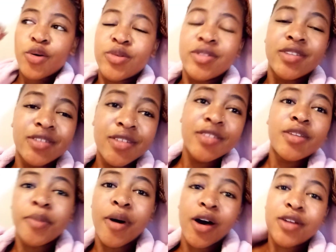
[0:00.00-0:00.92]
this is the
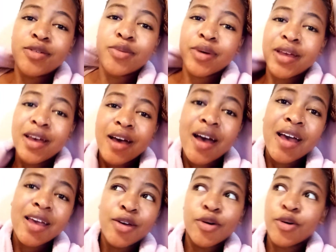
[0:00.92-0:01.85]
part where I
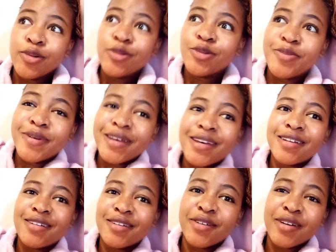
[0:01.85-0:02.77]
go to
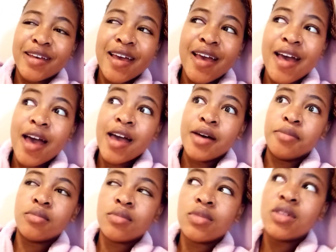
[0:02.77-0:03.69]
bed. Okay, I
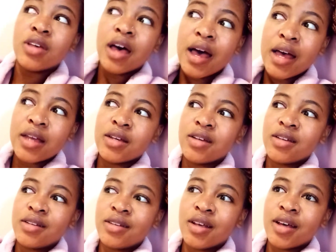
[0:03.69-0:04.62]
am
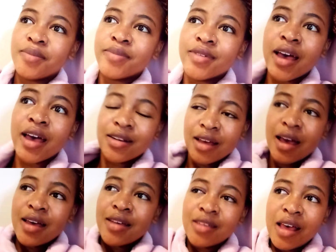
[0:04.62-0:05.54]
tired. I'm tired,
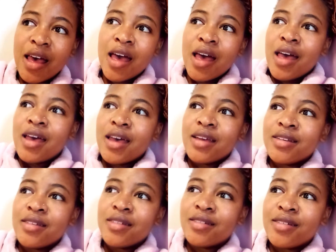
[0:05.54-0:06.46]
guys.
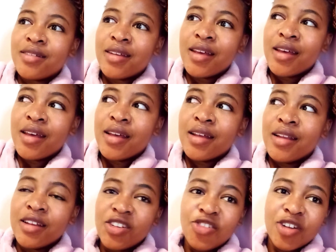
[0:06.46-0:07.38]
And
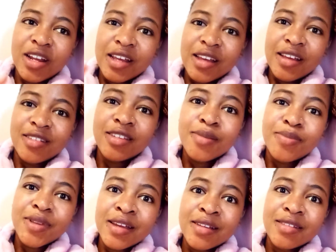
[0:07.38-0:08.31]
literally, sleep
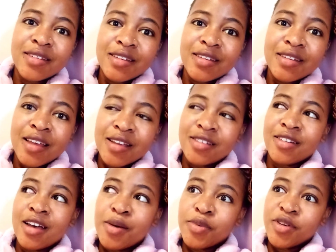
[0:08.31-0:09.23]
debt is
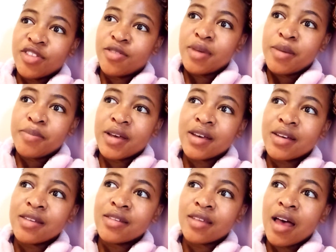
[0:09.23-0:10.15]
catching up with me
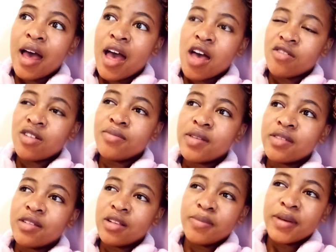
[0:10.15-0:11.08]
because I haven't been
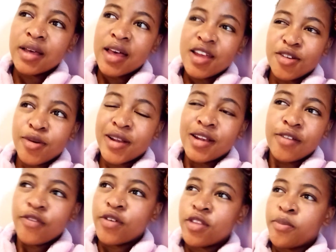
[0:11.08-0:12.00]
sleeping adequately
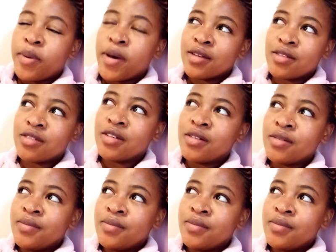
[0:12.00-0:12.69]
for the past,